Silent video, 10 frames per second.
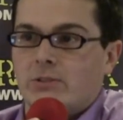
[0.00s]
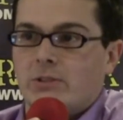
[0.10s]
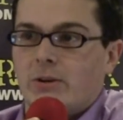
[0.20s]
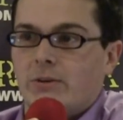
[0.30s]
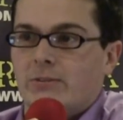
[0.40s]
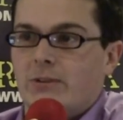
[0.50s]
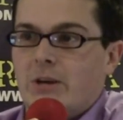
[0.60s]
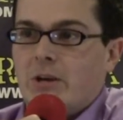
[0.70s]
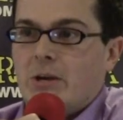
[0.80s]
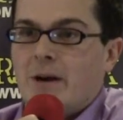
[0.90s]
So
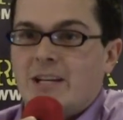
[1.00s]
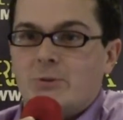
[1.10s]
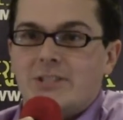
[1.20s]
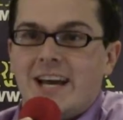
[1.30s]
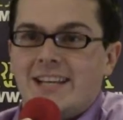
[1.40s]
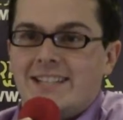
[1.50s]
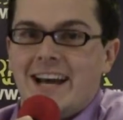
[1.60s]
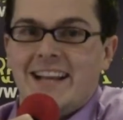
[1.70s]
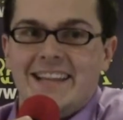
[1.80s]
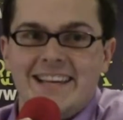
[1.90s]
you might as well
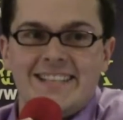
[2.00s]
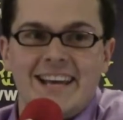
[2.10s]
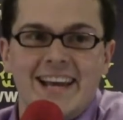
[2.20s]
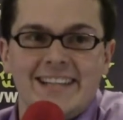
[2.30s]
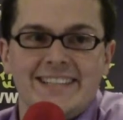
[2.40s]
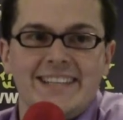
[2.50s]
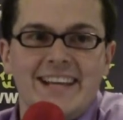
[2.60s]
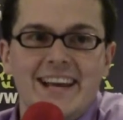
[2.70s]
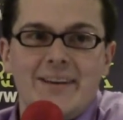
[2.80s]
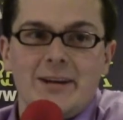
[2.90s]
sign the intent,
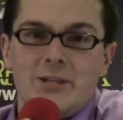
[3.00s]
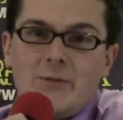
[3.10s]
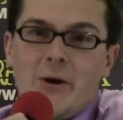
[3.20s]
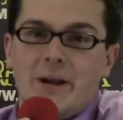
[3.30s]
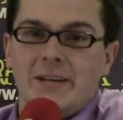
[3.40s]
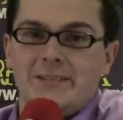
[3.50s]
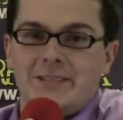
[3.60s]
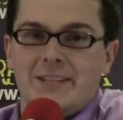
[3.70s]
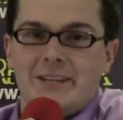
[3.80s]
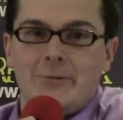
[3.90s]
because you've
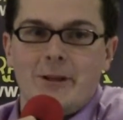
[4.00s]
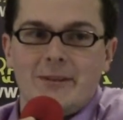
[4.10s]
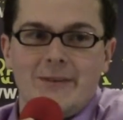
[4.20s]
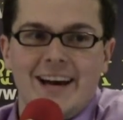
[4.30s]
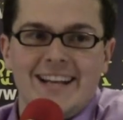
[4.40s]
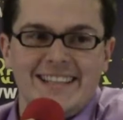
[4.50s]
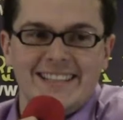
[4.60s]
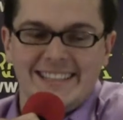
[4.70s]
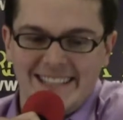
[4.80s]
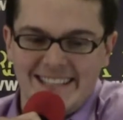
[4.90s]
already
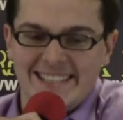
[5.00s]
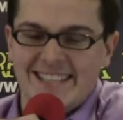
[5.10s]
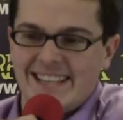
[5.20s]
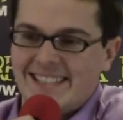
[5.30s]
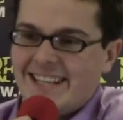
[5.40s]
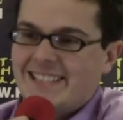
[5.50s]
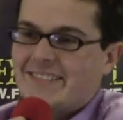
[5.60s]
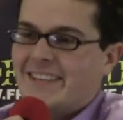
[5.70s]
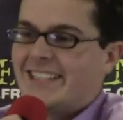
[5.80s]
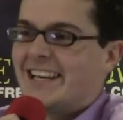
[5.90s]
qualified the necessities
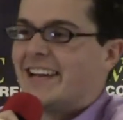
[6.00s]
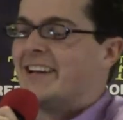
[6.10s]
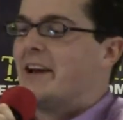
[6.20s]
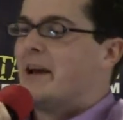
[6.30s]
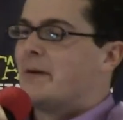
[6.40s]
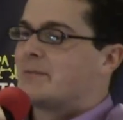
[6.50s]
of the intent.